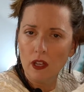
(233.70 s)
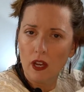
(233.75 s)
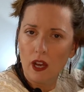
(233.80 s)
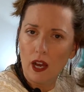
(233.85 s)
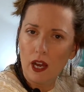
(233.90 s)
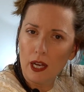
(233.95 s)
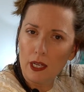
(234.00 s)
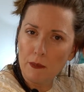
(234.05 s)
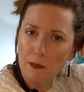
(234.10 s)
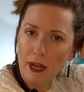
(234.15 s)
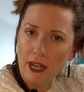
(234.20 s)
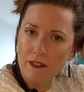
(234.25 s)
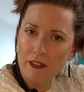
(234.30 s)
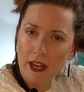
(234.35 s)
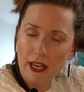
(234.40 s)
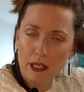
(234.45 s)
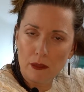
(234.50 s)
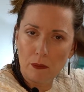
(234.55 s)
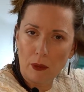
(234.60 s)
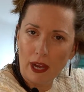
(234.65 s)
I've
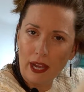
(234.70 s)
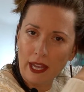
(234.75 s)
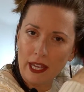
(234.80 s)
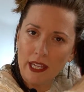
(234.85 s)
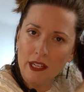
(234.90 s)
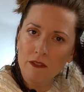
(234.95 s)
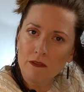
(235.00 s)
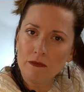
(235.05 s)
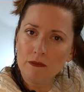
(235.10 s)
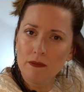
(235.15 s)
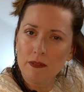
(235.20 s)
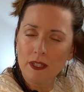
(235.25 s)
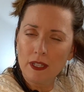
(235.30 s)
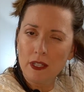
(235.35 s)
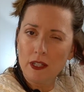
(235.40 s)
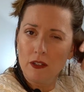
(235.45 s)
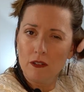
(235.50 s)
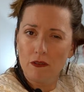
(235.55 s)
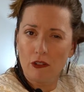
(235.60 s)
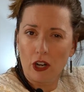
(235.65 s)
had mine
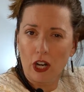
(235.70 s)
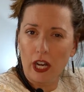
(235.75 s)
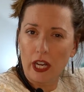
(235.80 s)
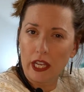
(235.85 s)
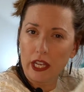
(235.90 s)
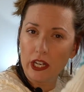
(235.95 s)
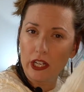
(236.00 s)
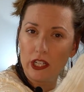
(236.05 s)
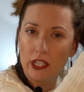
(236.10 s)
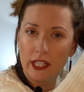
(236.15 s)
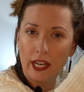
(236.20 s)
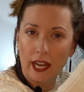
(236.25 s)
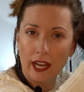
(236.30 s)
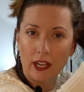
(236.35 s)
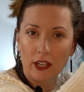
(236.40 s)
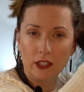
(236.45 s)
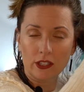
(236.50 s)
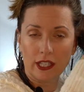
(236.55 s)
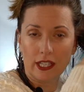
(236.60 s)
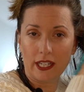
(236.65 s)
for a year
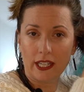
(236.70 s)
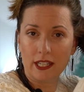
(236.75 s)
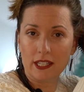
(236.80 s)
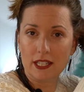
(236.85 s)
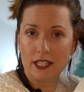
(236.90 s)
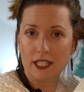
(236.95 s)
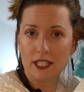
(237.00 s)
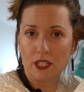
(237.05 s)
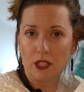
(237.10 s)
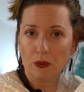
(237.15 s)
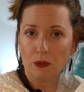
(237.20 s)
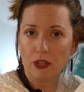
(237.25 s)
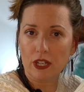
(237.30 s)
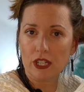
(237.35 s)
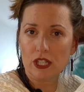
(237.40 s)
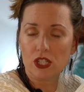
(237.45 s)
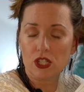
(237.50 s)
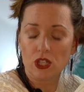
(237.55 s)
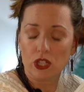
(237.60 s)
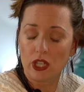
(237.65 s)
now and it still
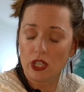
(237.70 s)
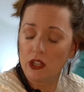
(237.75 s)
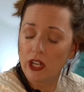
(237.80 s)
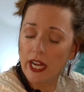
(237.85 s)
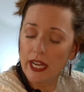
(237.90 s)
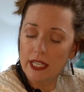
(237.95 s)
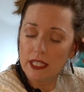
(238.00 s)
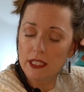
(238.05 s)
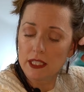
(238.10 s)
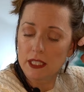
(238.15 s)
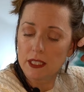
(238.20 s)
works really great.